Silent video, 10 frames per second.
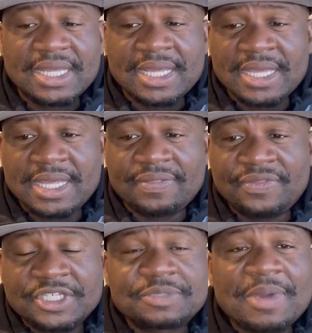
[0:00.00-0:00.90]

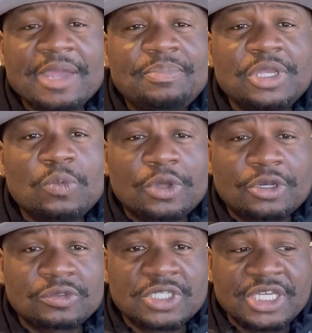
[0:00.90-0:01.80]
And this might be one
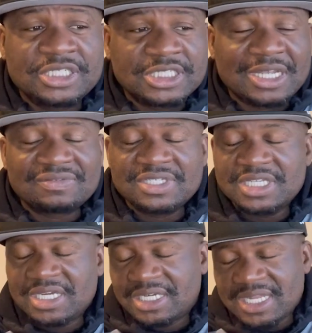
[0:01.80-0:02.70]
of those cases. I've
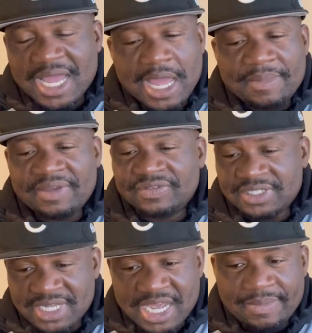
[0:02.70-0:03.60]
seen it time after
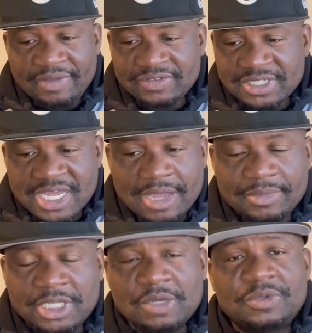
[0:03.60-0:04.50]
time after
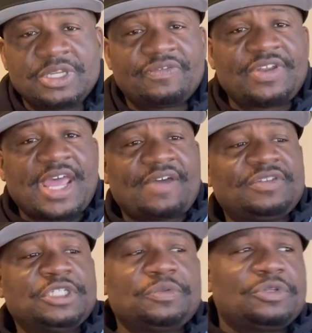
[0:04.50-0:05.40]
time again with different
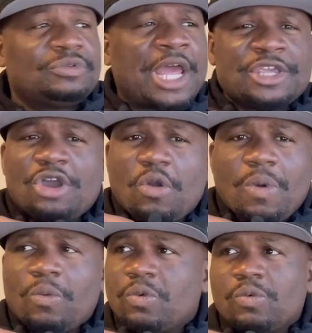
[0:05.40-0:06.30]
athletes where you're like, yo,
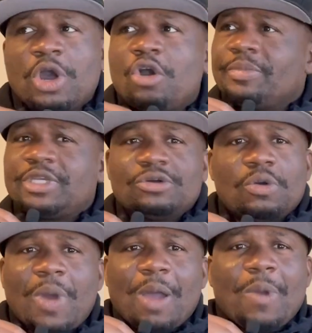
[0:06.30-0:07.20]
what homie
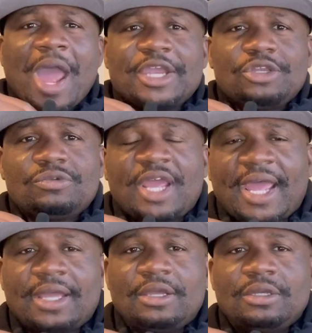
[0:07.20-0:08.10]
doing? Why he do
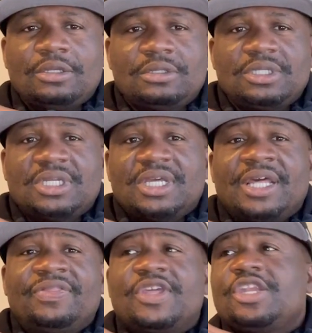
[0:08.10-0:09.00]
that?
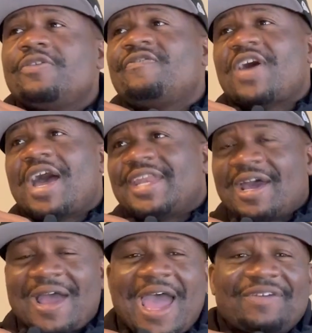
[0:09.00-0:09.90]
And then you find
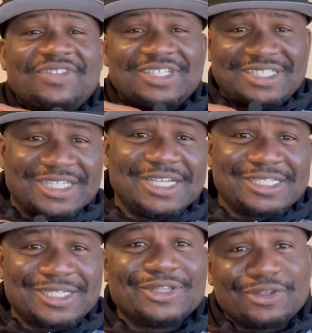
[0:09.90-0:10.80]
out after the
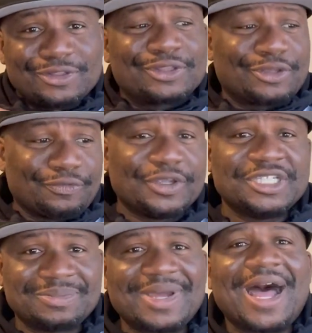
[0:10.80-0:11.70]
season that their
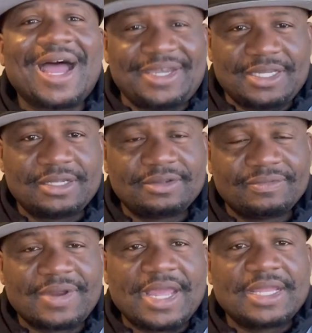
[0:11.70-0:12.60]
reason behind it,
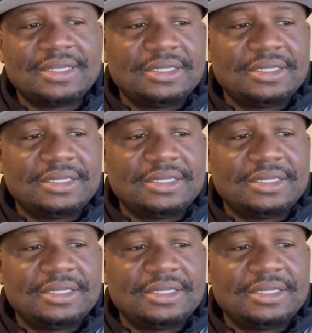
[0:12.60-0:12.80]
right?